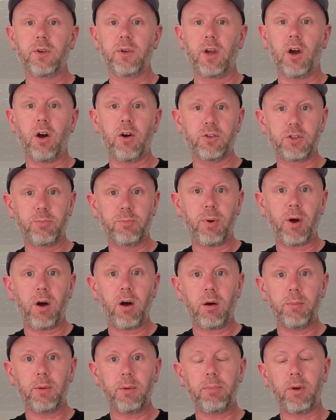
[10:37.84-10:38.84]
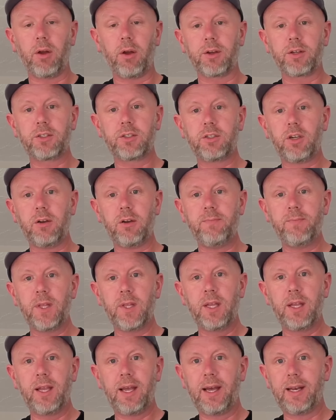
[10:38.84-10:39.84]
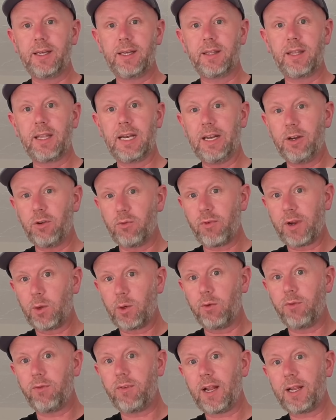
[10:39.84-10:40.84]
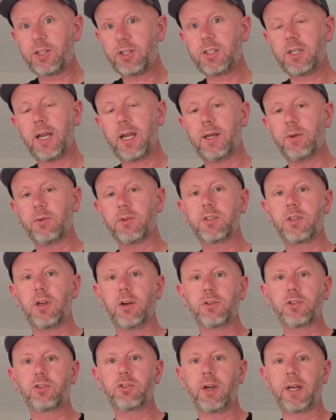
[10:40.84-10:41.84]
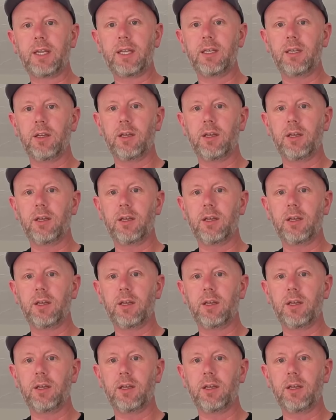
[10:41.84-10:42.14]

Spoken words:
you've got the special effect backgrounds, you've got the bokeh, you've got all the special